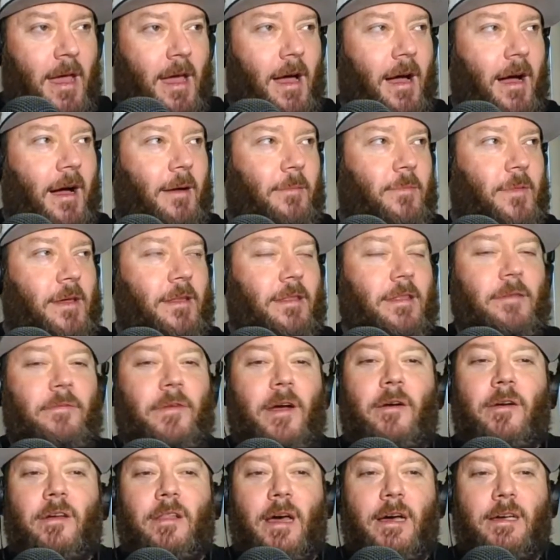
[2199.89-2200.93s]
the
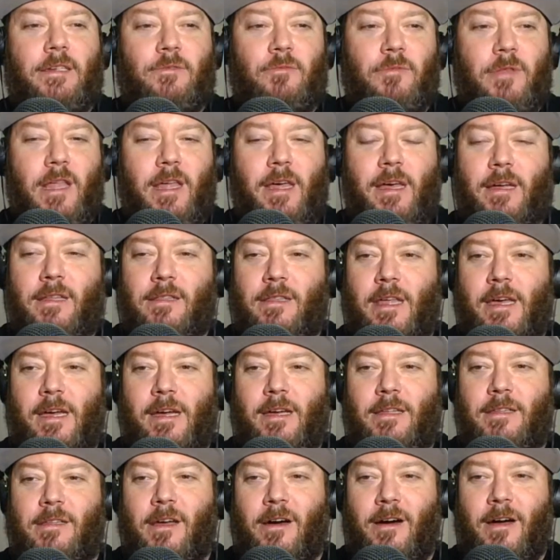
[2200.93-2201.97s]
very last one they
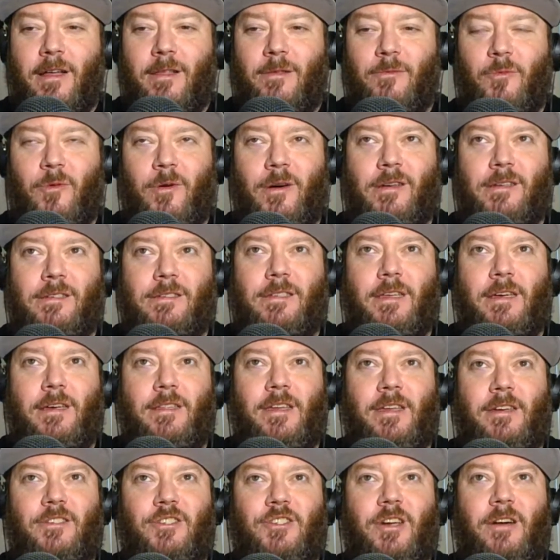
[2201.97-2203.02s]
had done was
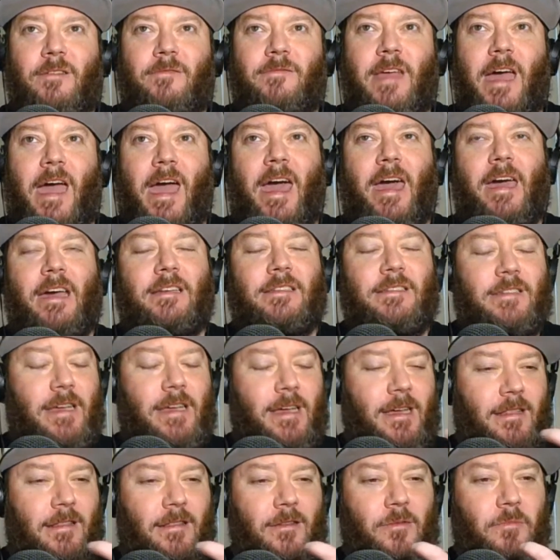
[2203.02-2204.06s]
they shoved eggs
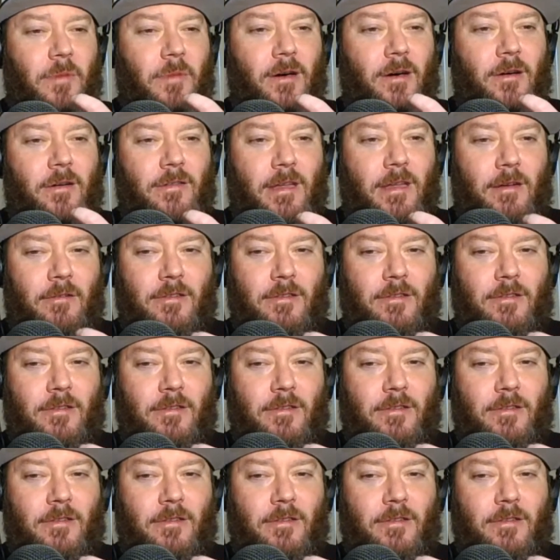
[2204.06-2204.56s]
in their mouth,